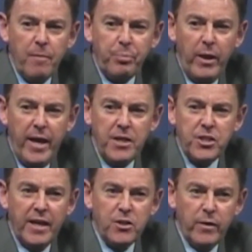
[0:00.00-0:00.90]
in
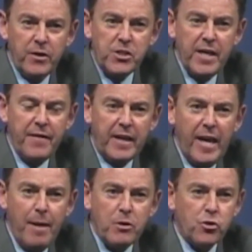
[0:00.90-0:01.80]
place and to understand the
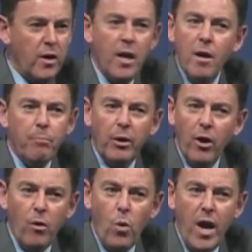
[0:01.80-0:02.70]
chemistry, but
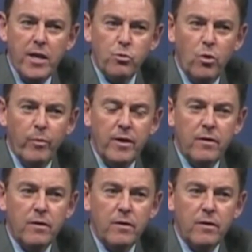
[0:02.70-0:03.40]
not a wise woman.